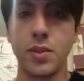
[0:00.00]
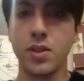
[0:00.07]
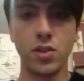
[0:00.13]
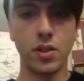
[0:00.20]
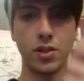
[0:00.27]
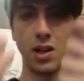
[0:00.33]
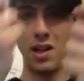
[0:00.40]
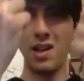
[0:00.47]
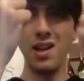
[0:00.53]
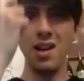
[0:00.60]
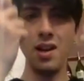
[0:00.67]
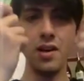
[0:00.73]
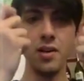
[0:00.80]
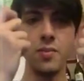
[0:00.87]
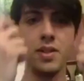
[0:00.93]
We start a
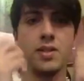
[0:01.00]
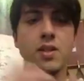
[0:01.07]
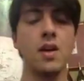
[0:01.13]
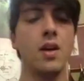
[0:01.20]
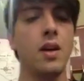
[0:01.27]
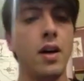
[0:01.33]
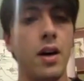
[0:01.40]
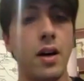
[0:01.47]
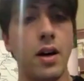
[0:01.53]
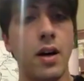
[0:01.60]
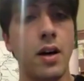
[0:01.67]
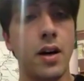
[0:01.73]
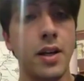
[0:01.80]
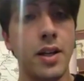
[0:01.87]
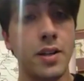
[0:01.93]
little bit
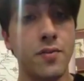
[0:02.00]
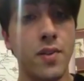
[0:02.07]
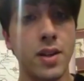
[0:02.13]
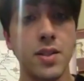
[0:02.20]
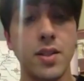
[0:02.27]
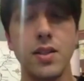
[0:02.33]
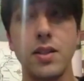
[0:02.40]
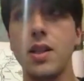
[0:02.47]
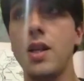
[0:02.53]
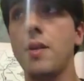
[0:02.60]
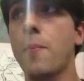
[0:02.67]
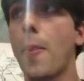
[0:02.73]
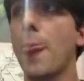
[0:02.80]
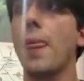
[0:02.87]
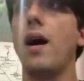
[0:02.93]
in advance
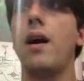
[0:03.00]
the